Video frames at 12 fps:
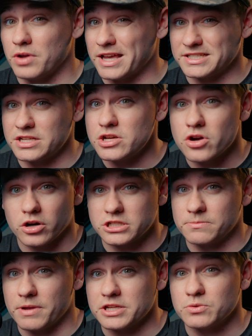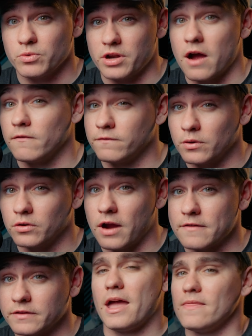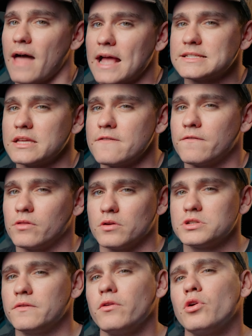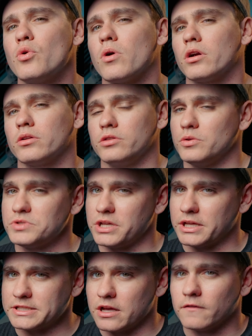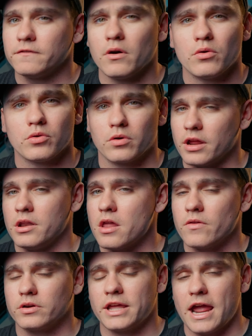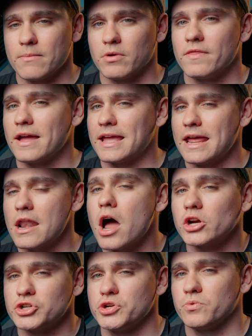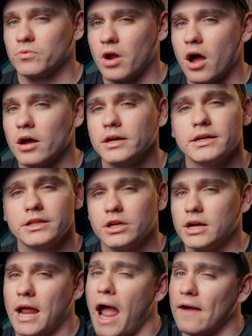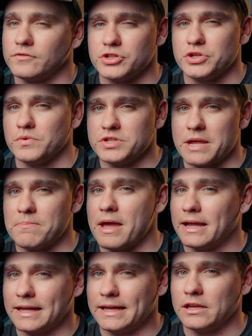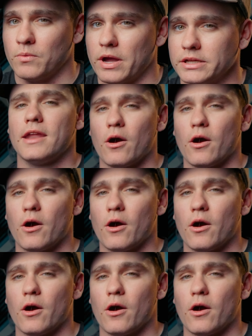SD card space when out photographing. And lastly, for those of you who are using a cell phone or another camera that cannot shoot RAW, you're gonna have to shoot JPEG anyway.